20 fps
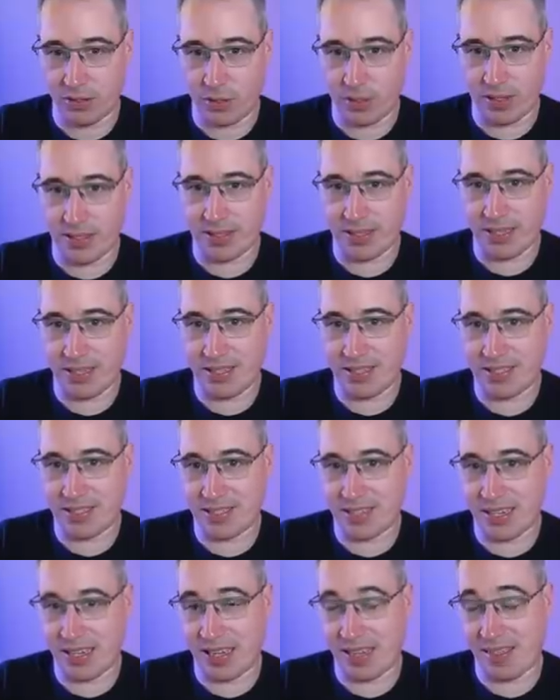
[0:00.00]
So I can say this
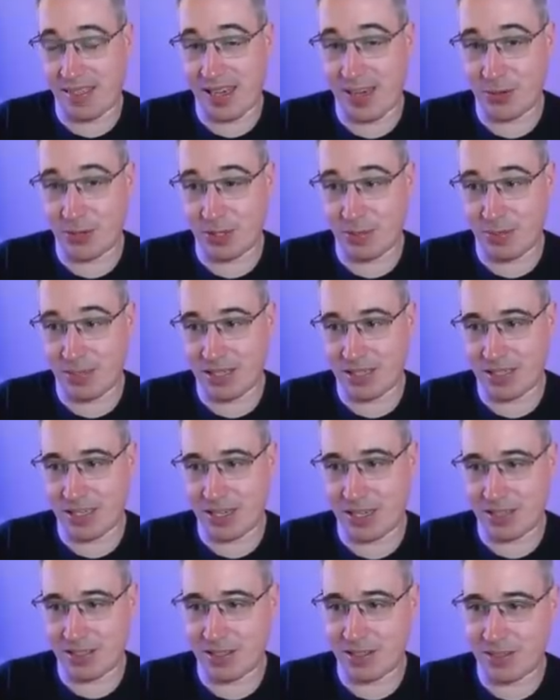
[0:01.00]
is like a thousand
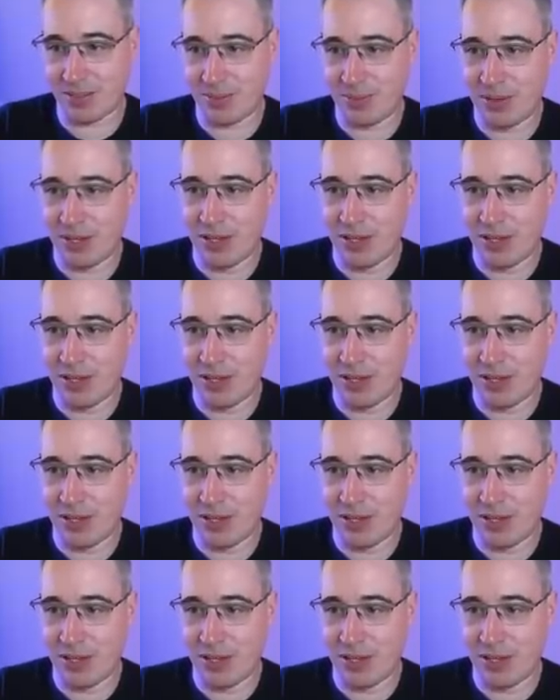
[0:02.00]
milliseconds.